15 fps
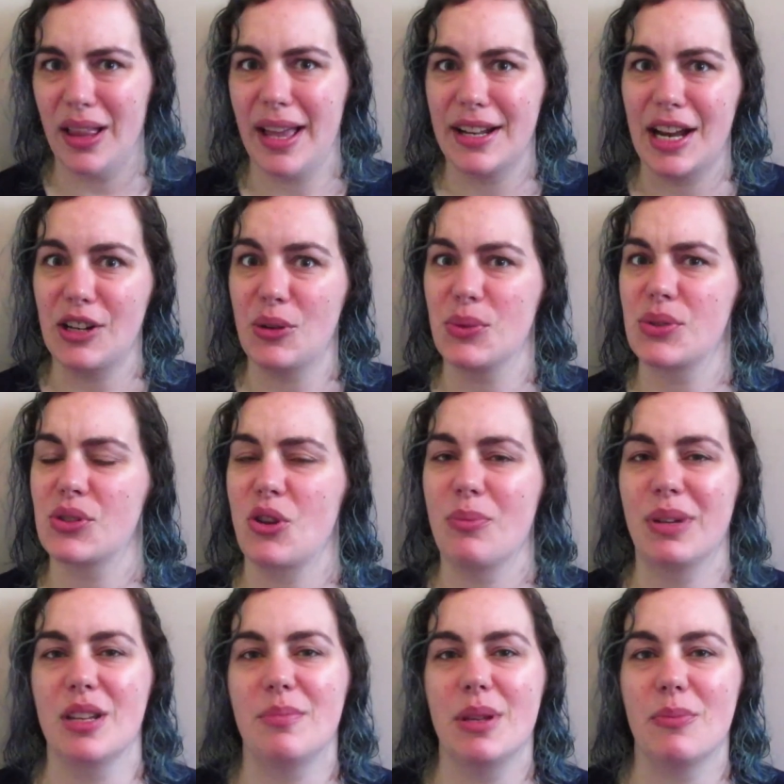and I know so
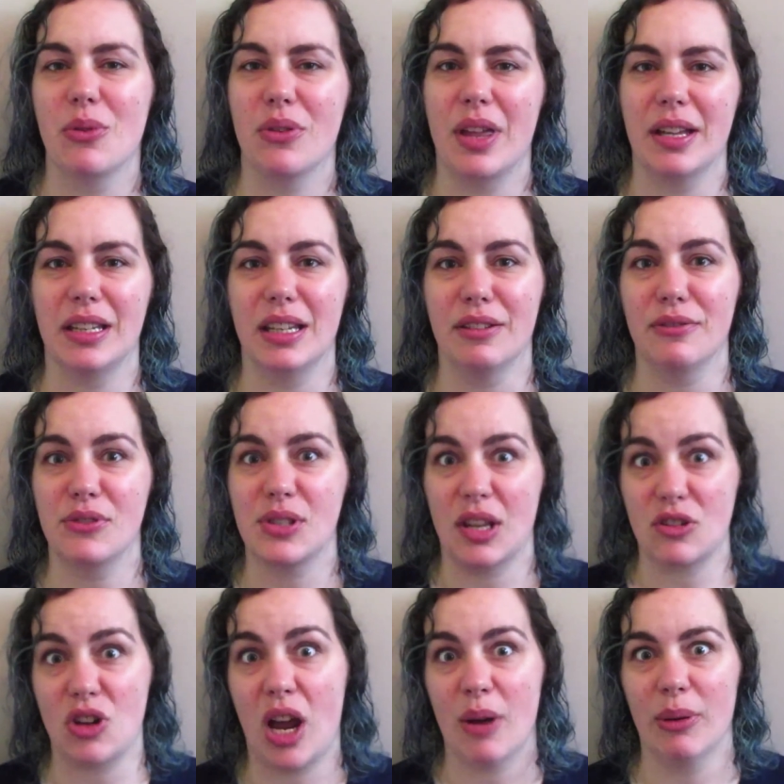many people that give
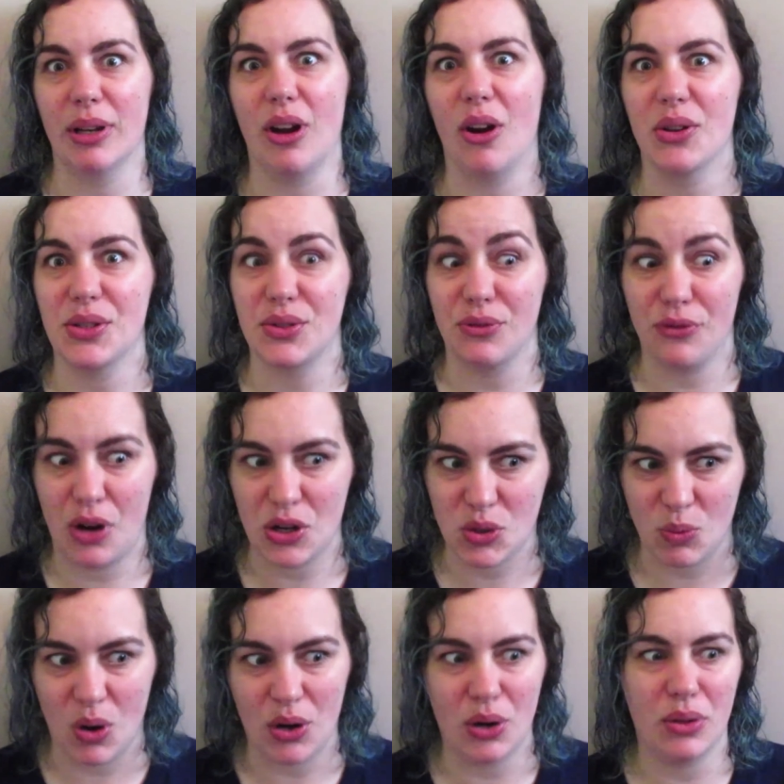such high regards to
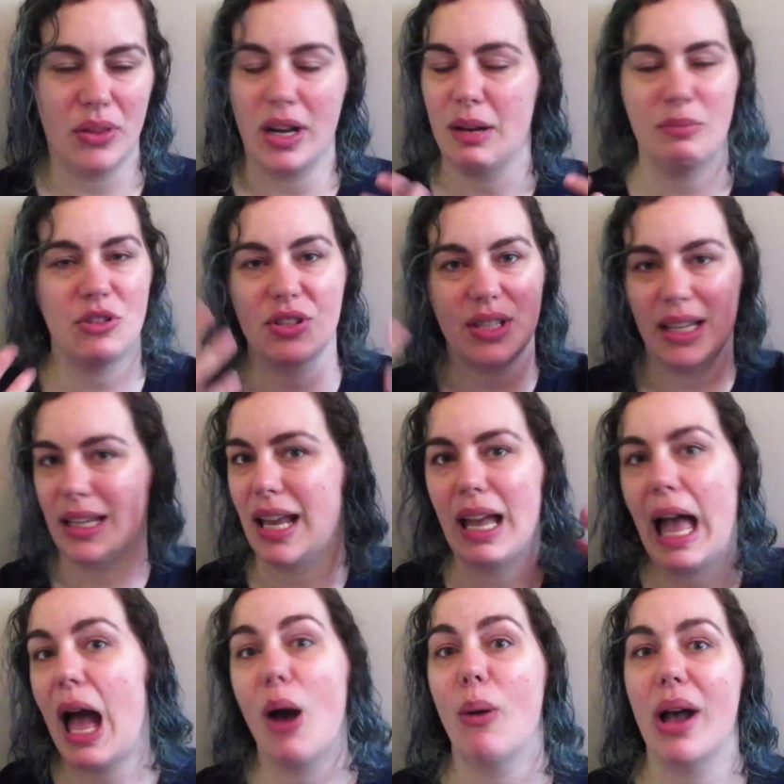Freshwater that I'm just like,
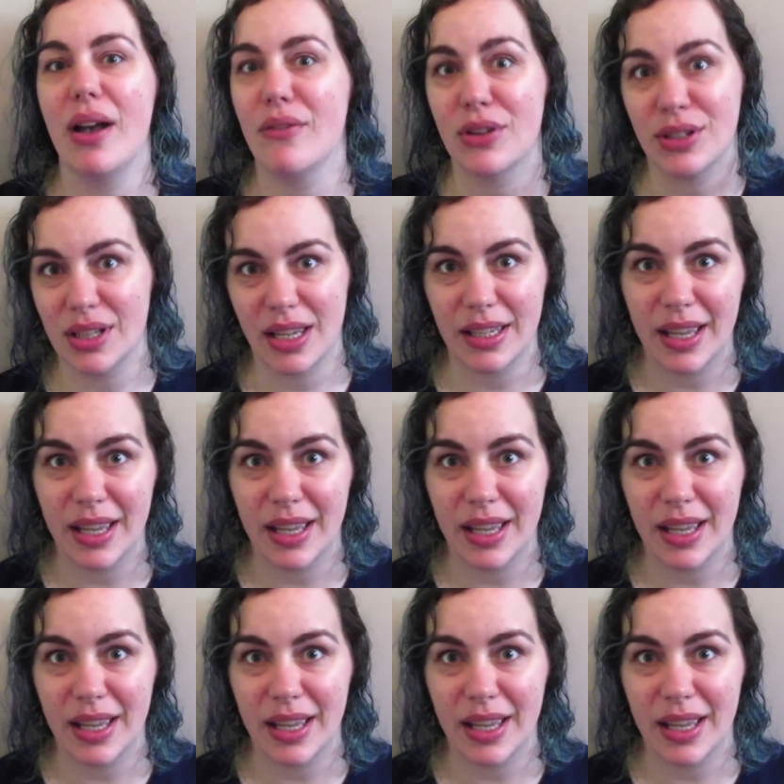how haven't I